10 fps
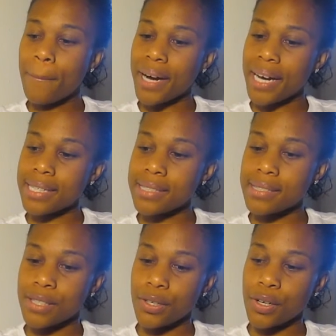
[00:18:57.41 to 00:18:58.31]

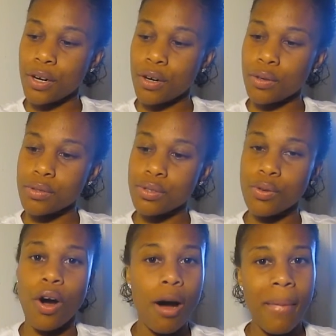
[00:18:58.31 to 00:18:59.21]
But, you know,
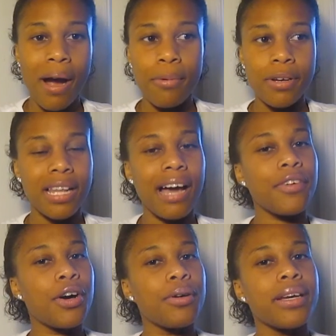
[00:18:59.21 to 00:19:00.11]
to all my real life
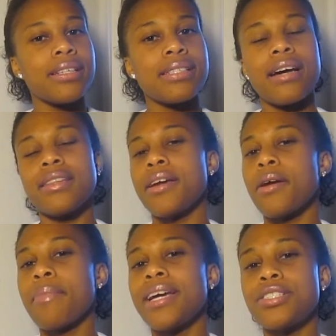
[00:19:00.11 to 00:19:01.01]
go-getters out
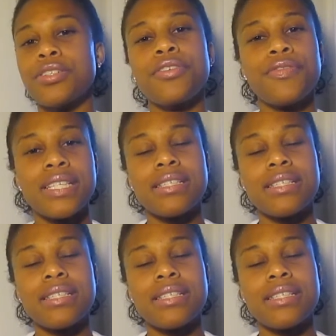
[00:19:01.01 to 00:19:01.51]
there, make sure you visit